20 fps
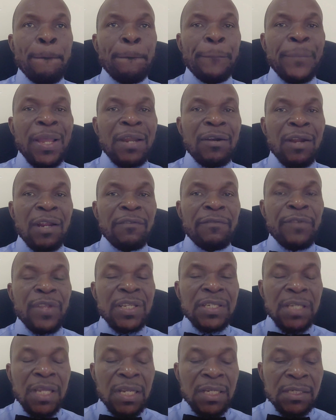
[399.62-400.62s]
parent
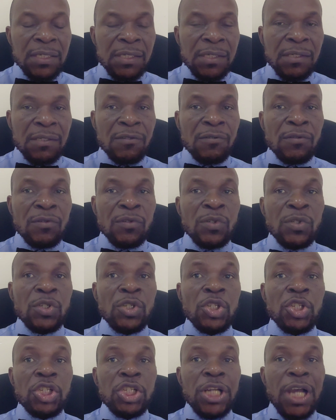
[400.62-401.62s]
visas,
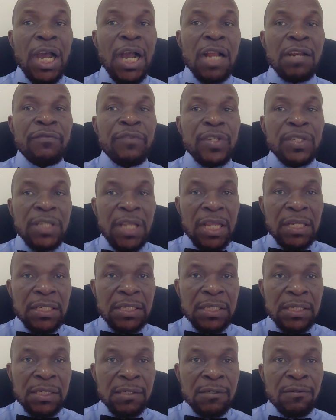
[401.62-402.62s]
child
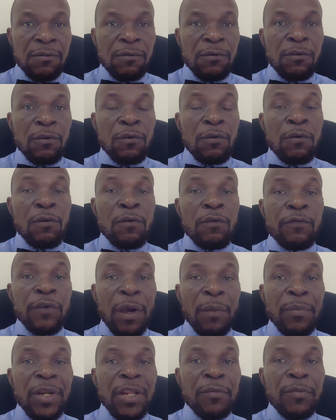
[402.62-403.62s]
visas.
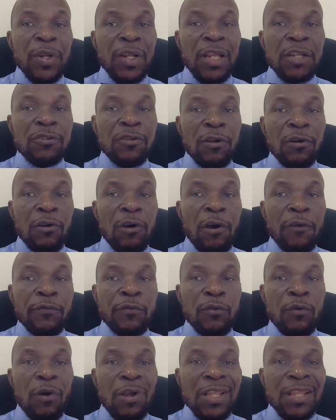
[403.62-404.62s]
Family immigration
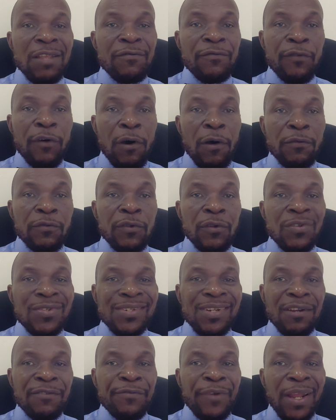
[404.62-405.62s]
also involves
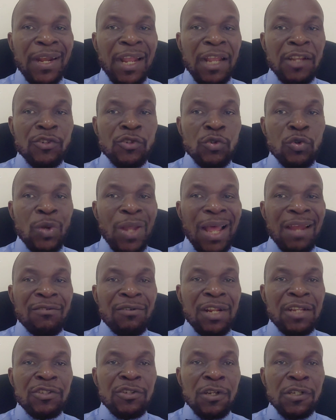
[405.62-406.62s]
strict financial and
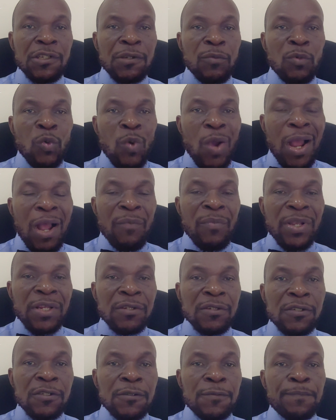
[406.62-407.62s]
relationship
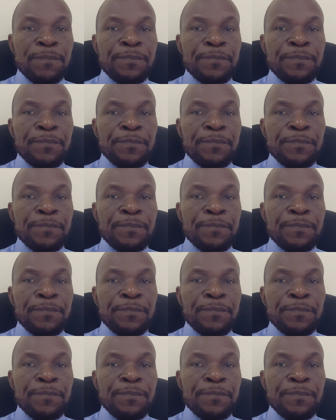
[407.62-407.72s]
requirements.